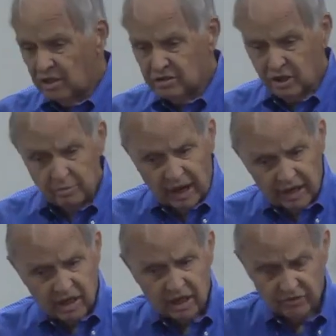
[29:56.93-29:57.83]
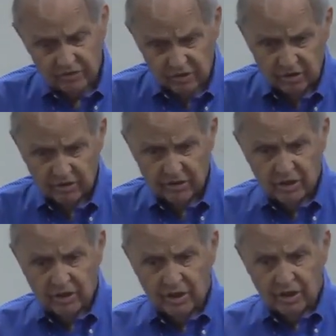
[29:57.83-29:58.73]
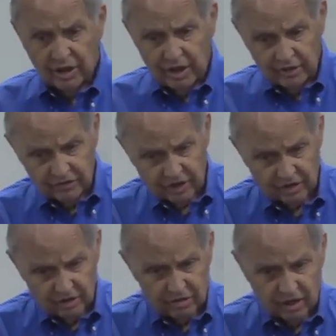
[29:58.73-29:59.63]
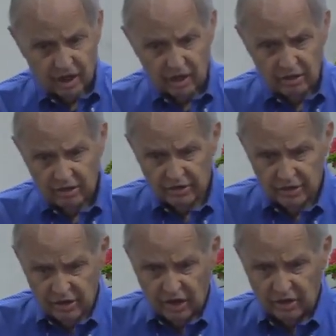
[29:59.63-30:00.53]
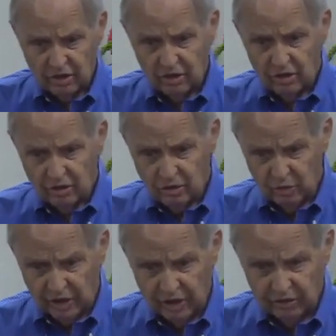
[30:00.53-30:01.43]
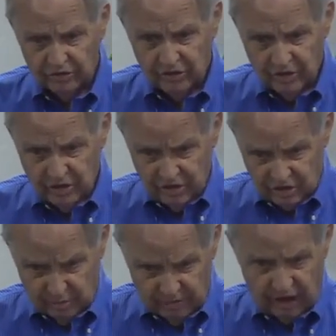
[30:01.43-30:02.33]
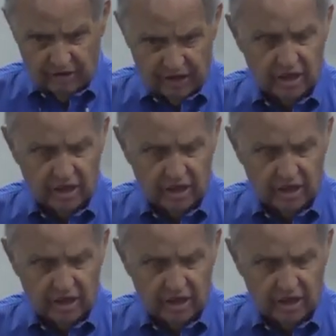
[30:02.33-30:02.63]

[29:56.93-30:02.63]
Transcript: So my counsel is that you tell the younger widows to marry.